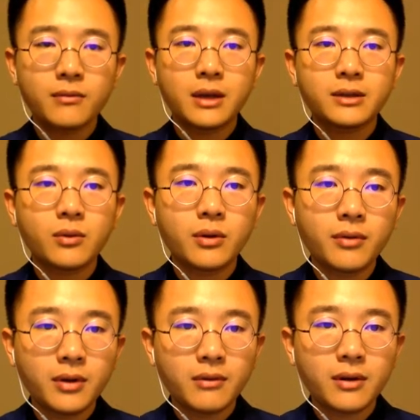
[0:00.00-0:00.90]
That's what we
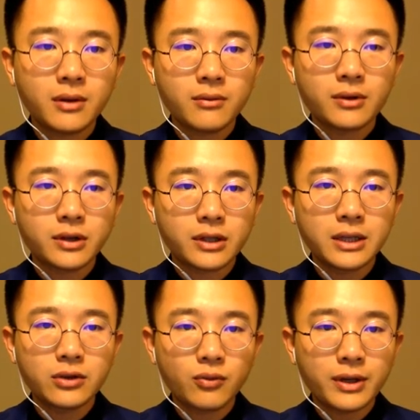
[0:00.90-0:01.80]
need, right? We just need
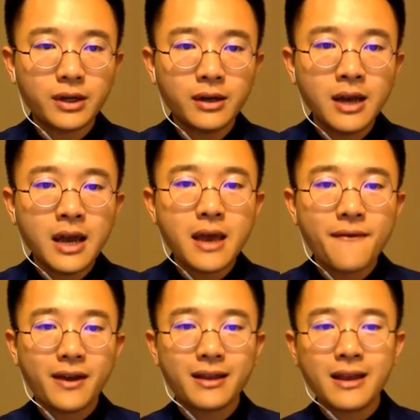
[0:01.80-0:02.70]
to return if
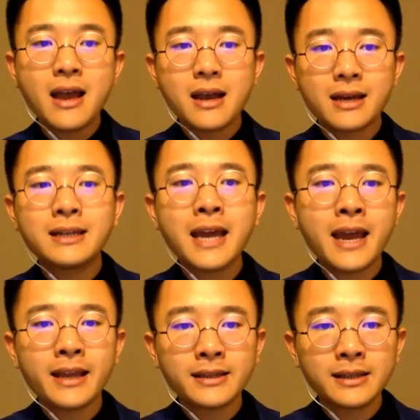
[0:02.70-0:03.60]
it
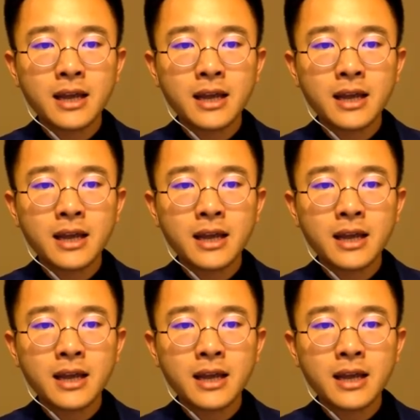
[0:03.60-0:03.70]
contains